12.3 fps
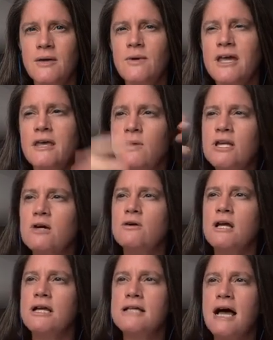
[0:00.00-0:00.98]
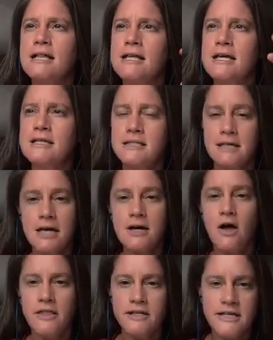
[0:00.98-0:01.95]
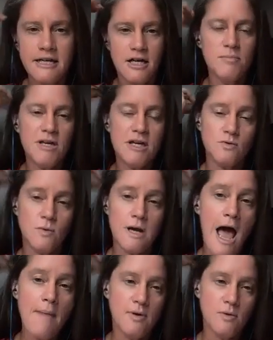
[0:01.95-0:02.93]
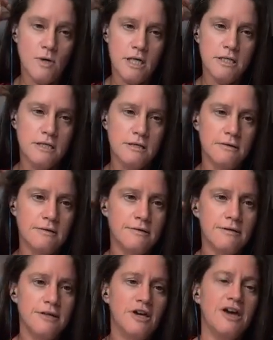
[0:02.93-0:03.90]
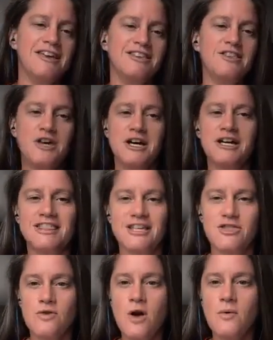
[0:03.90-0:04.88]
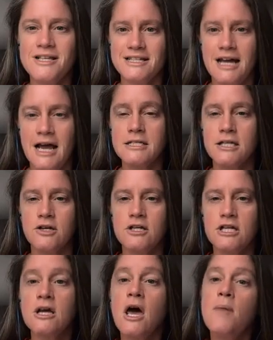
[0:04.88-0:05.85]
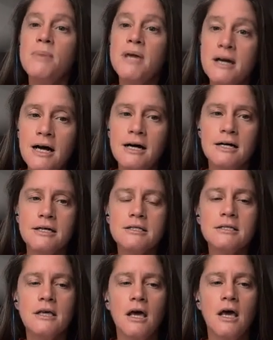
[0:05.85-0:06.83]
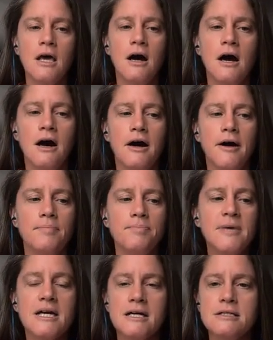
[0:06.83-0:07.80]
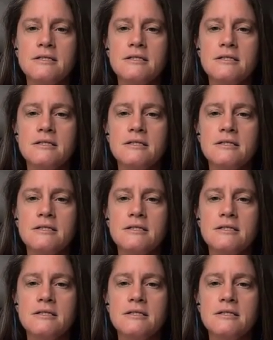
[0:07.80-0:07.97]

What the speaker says: we don't exactly get all the data, because what happened was the throw wasn't executed because at